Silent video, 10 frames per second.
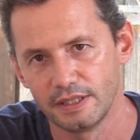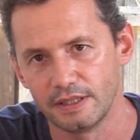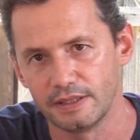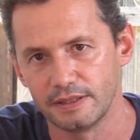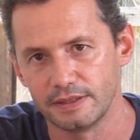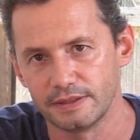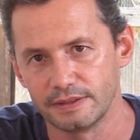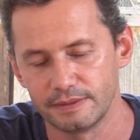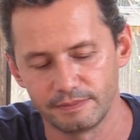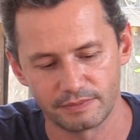
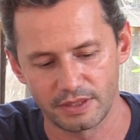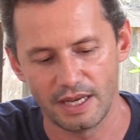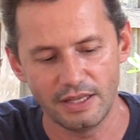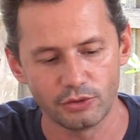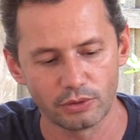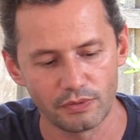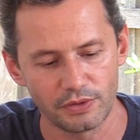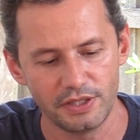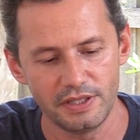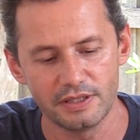handle
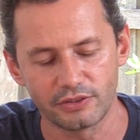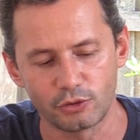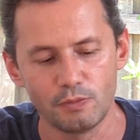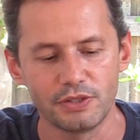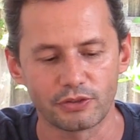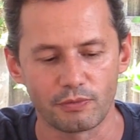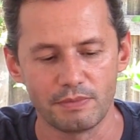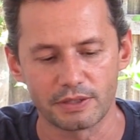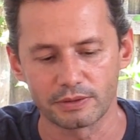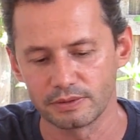over here. It's 2 pieces of
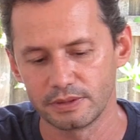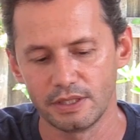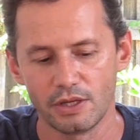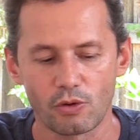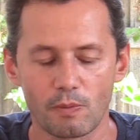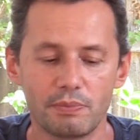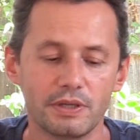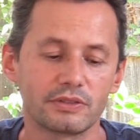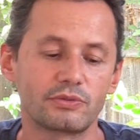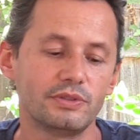metal,
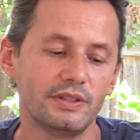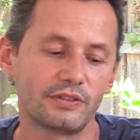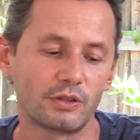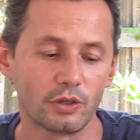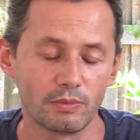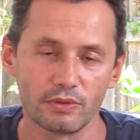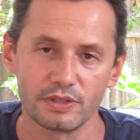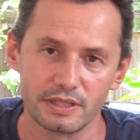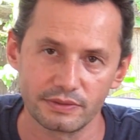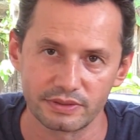compared to these global
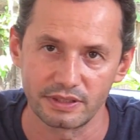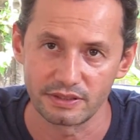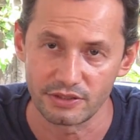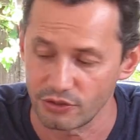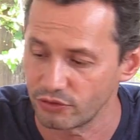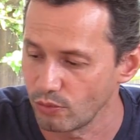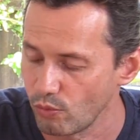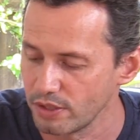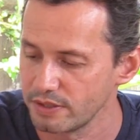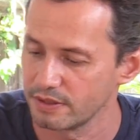knives that are just
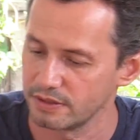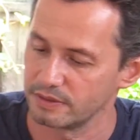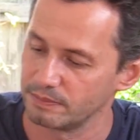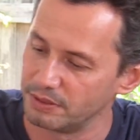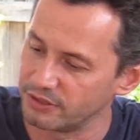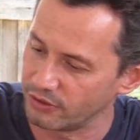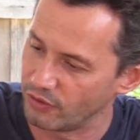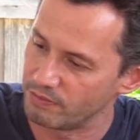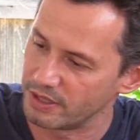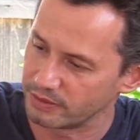1 piece
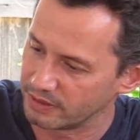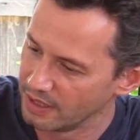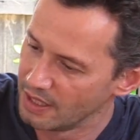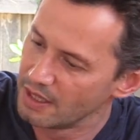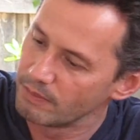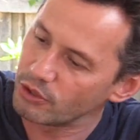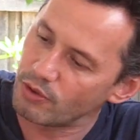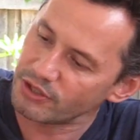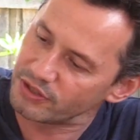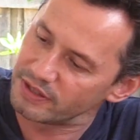of metal. But the
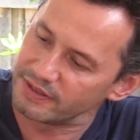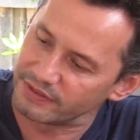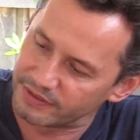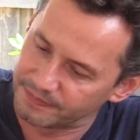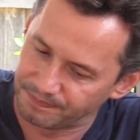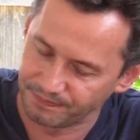question is,